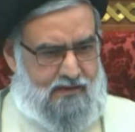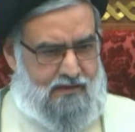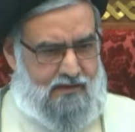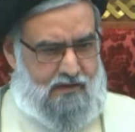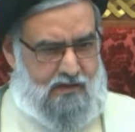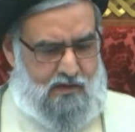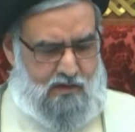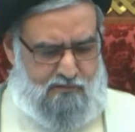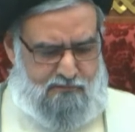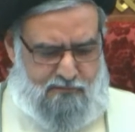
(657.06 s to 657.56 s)

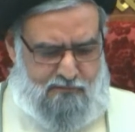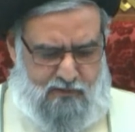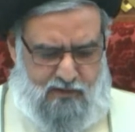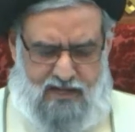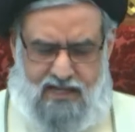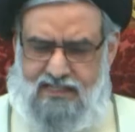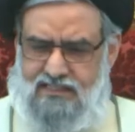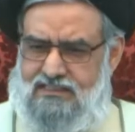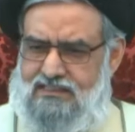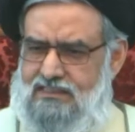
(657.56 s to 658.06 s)
You know, for
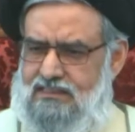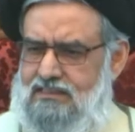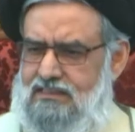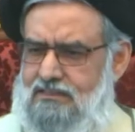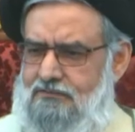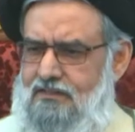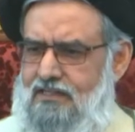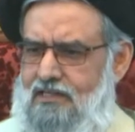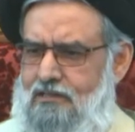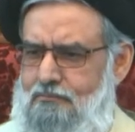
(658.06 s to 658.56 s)
us, this is
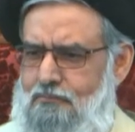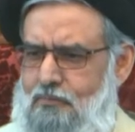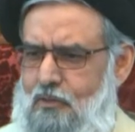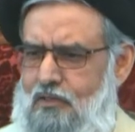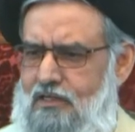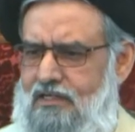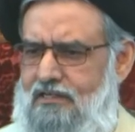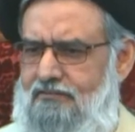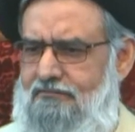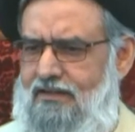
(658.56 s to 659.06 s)
a very
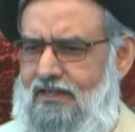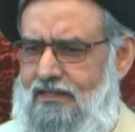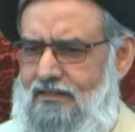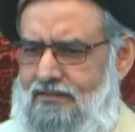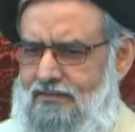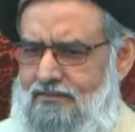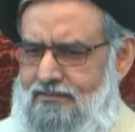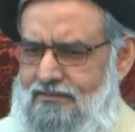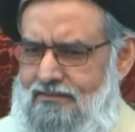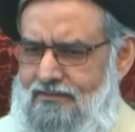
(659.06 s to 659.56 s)
important event.
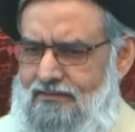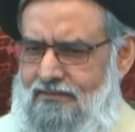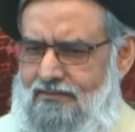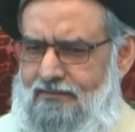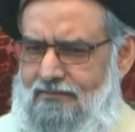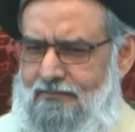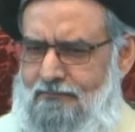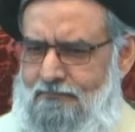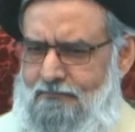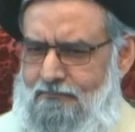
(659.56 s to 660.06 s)

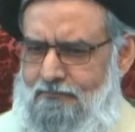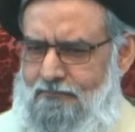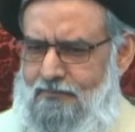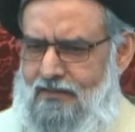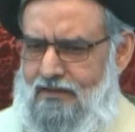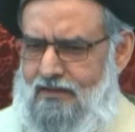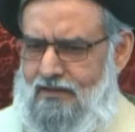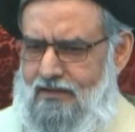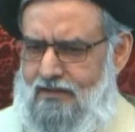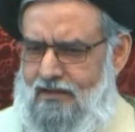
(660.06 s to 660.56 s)

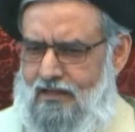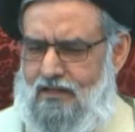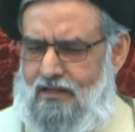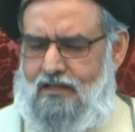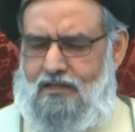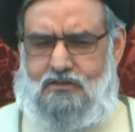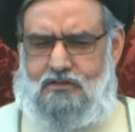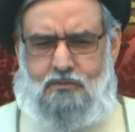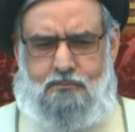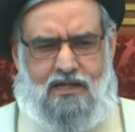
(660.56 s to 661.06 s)

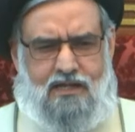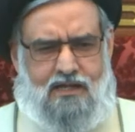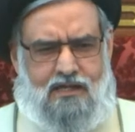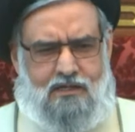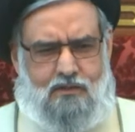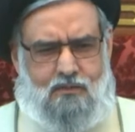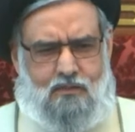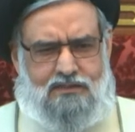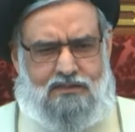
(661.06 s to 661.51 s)
Allah subhanahu wa